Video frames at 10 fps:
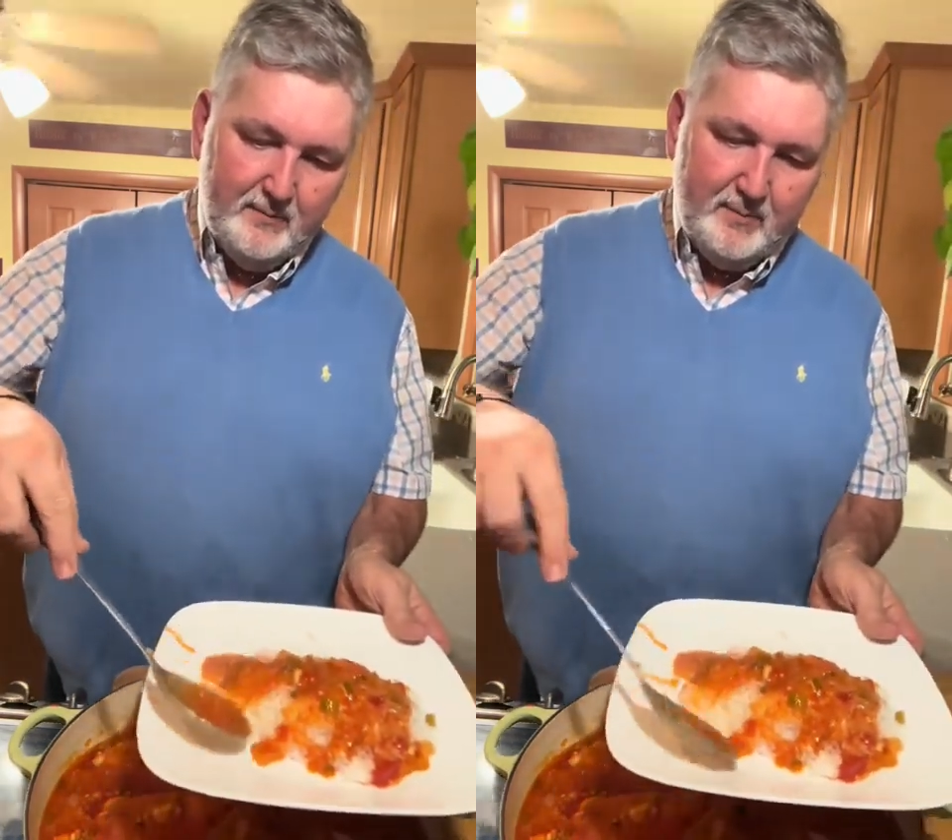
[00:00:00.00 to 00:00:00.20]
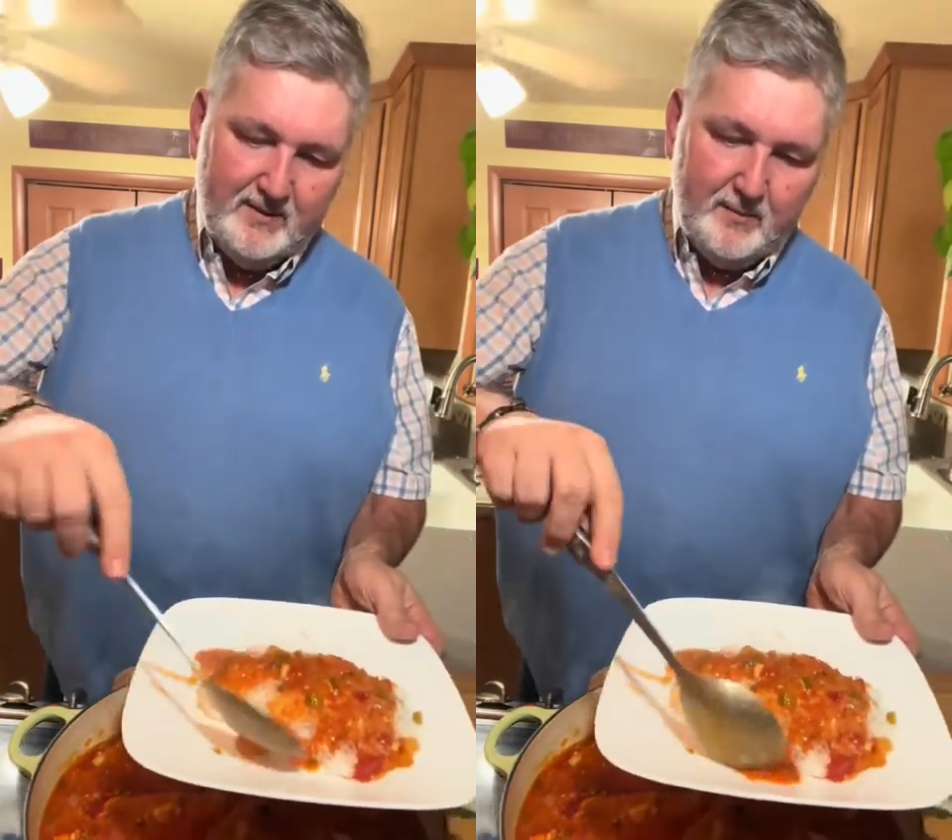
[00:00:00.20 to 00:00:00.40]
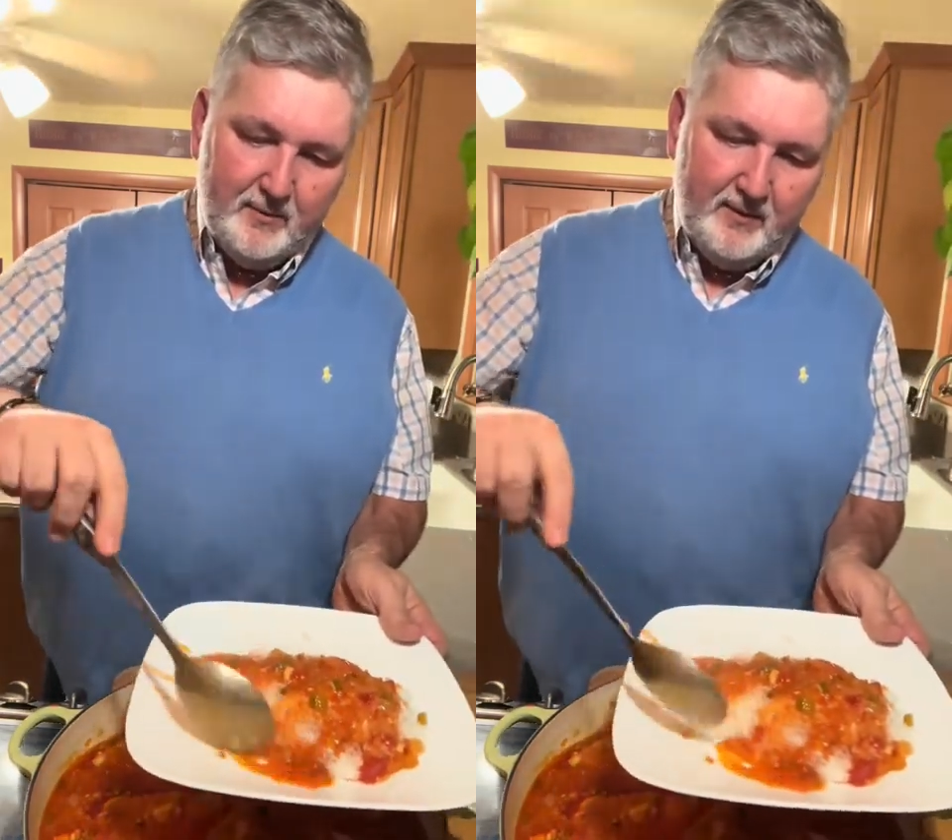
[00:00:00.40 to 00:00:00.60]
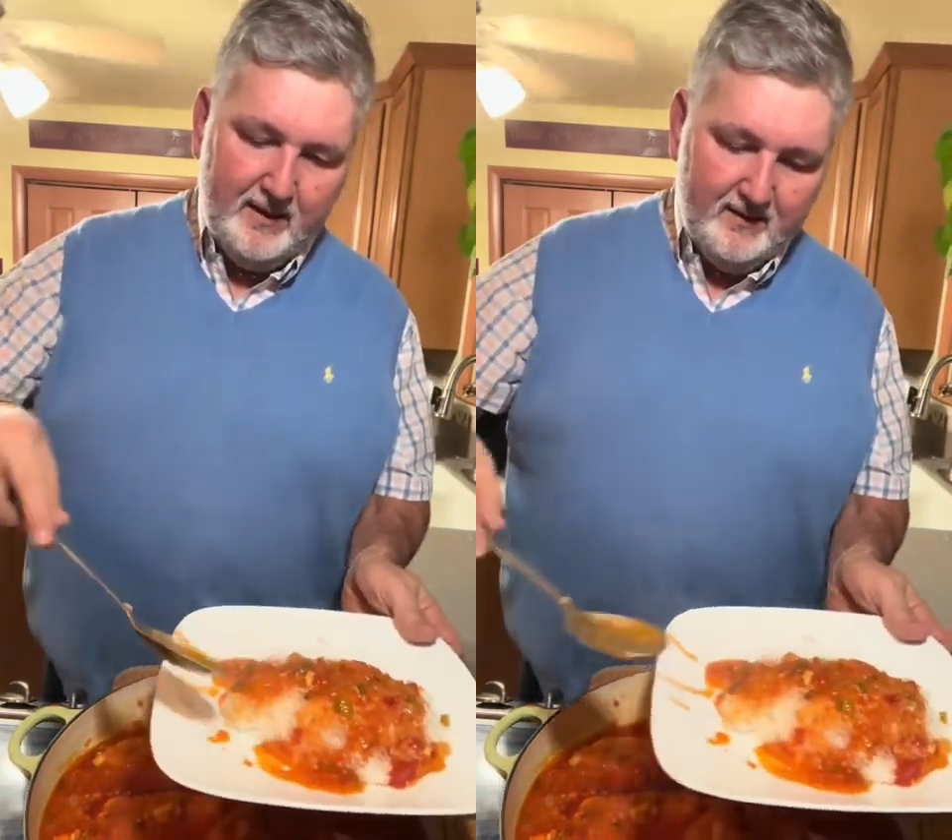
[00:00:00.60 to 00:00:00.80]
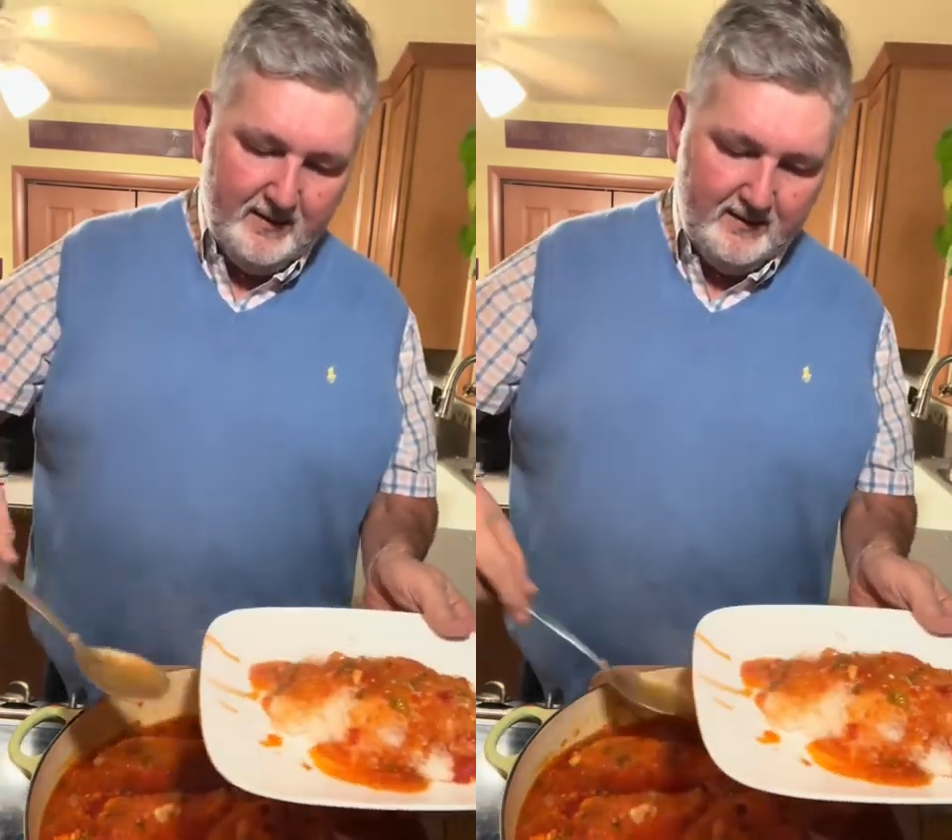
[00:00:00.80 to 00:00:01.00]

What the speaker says: Put some around it.